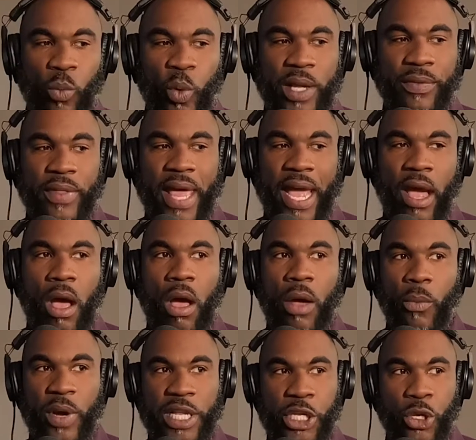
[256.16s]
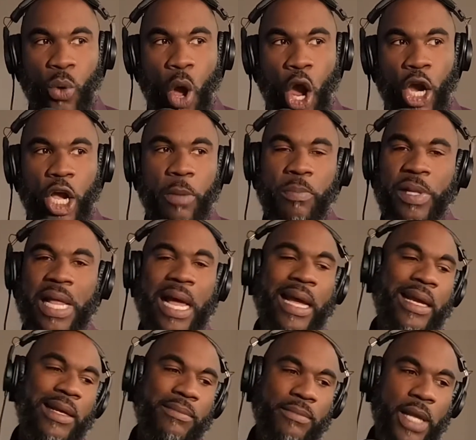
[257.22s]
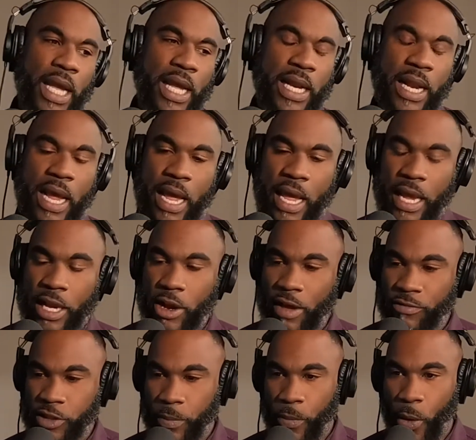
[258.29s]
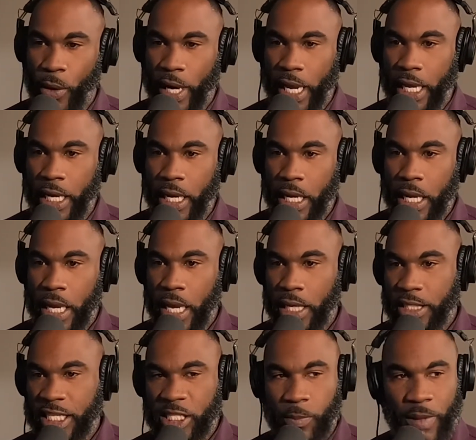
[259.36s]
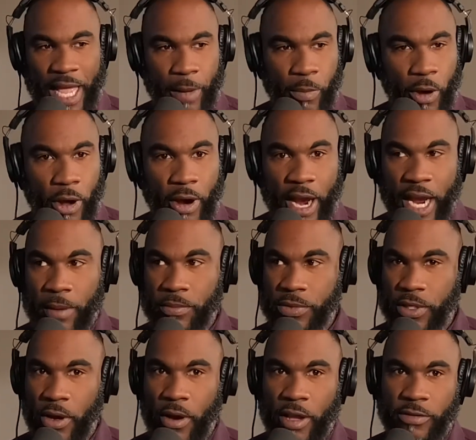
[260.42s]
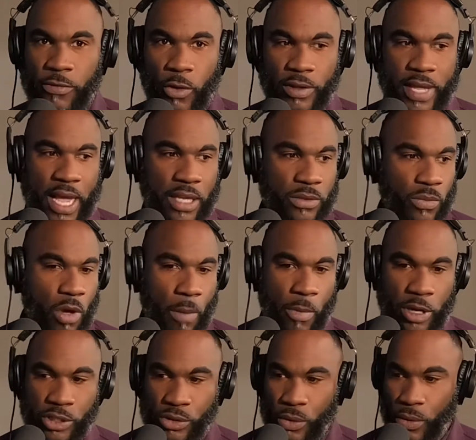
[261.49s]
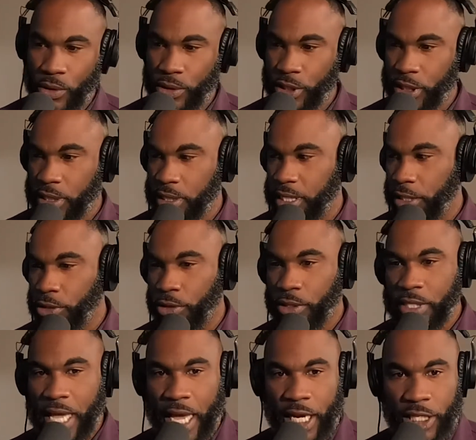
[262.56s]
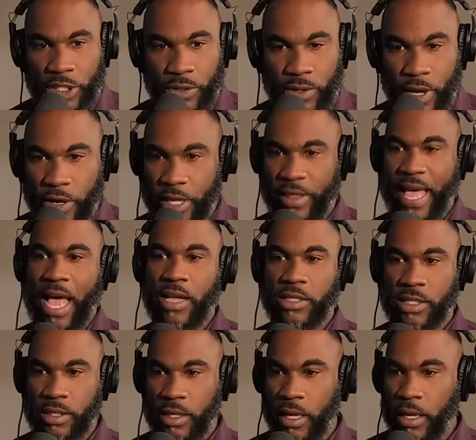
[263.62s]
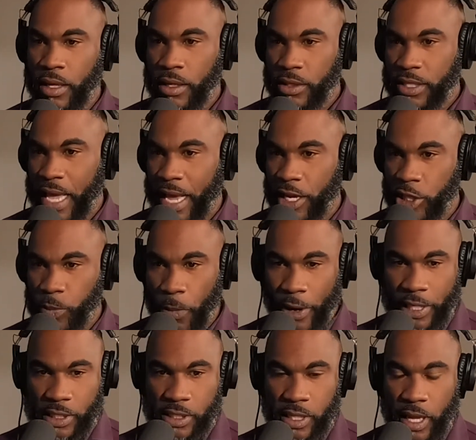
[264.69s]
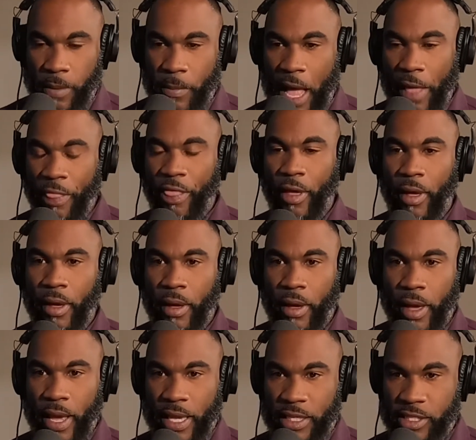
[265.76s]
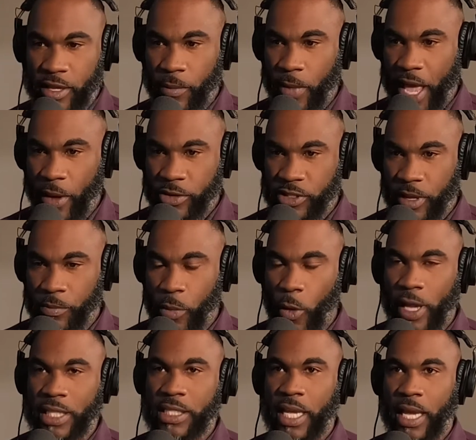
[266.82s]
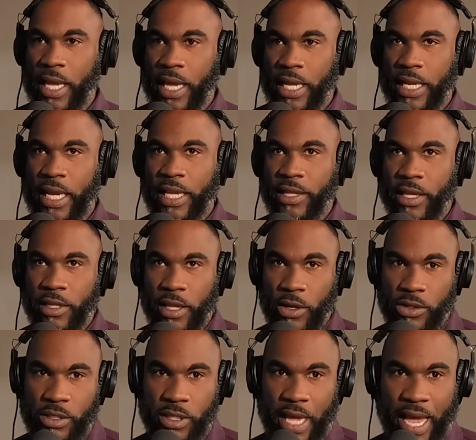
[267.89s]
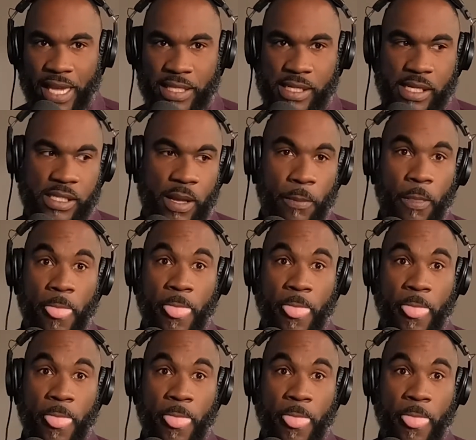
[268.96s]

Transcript: when you are compliant. And I've supported display programs across 4,000 Walmart stores and digital signage, 30,000 signage prints a month at some points. And in those cases,